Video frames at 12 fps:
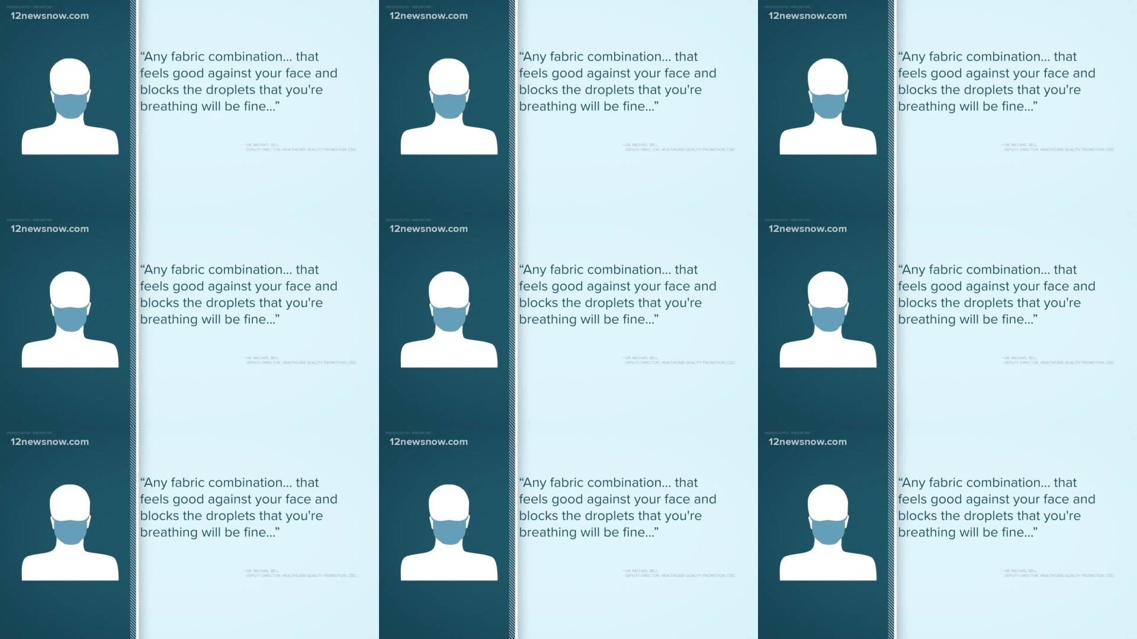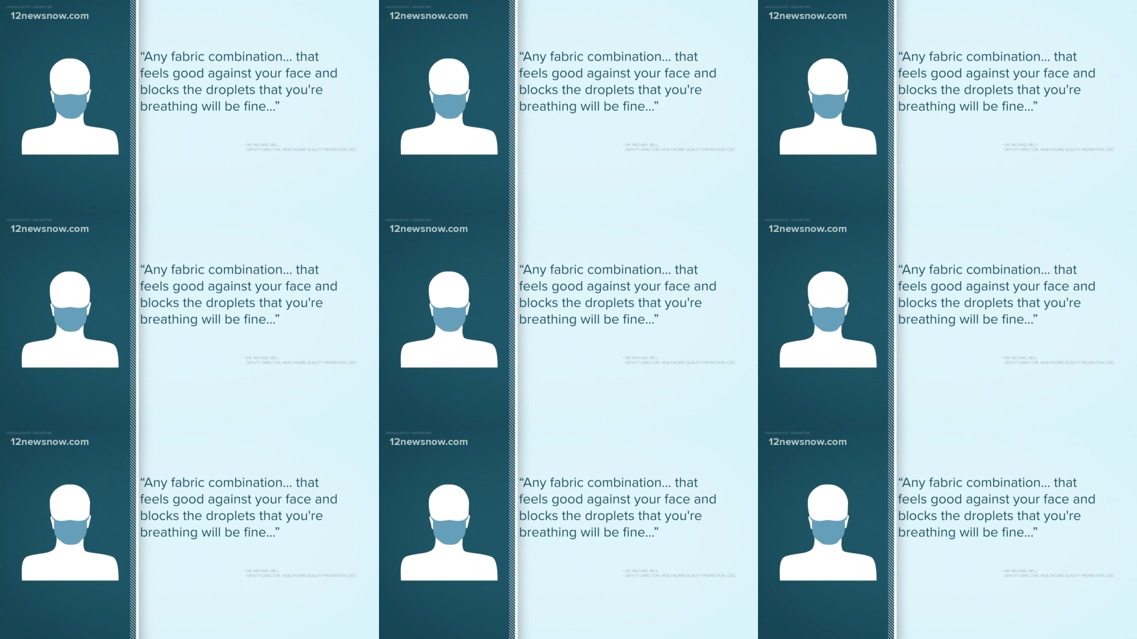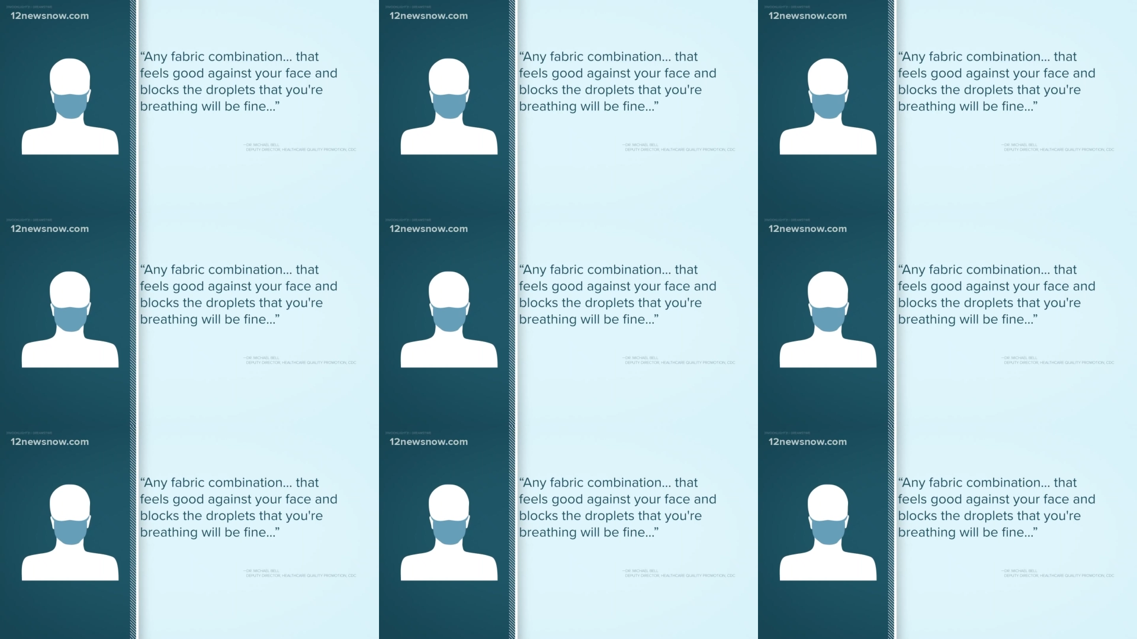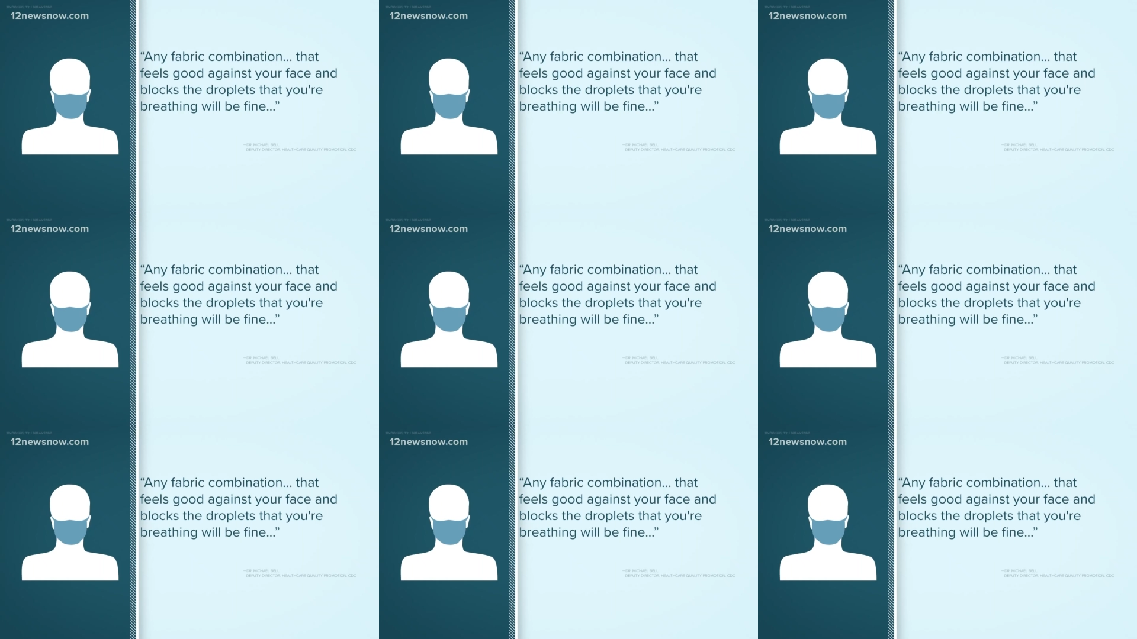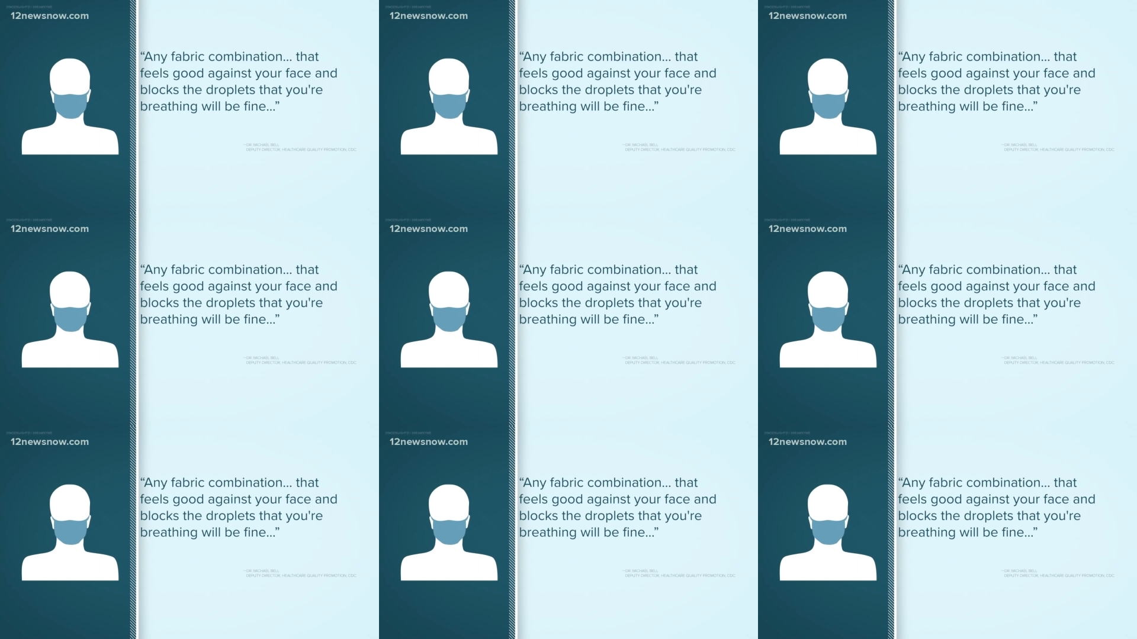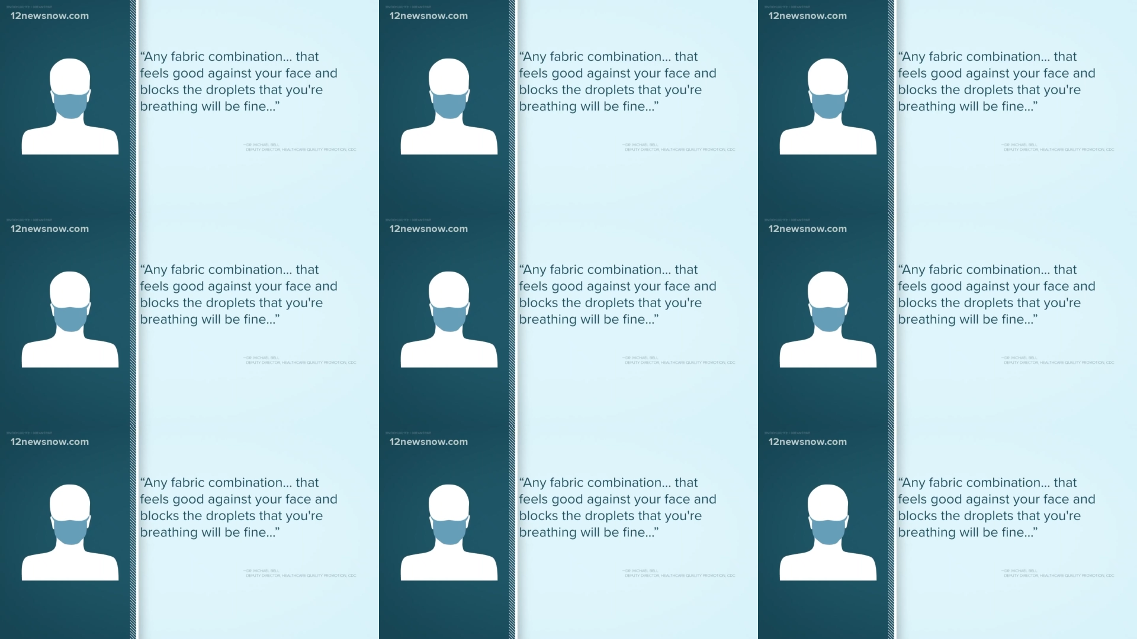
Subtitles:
(no speaker visible)